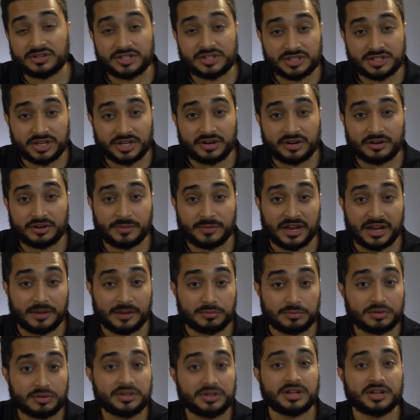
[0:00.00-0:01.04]
shared by a
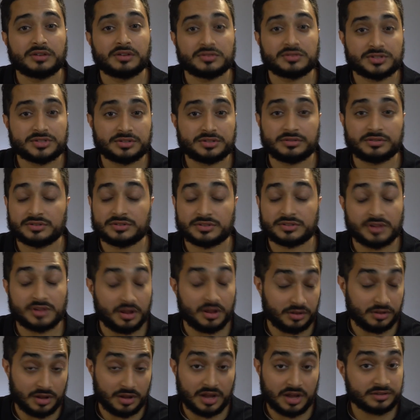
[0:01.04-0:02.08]
pre-dental student a
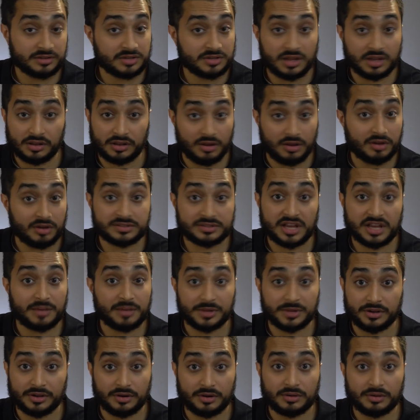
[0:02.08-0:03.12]
long, a long time
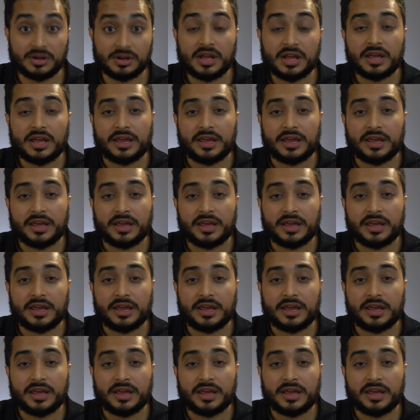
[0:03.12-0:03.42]
ago,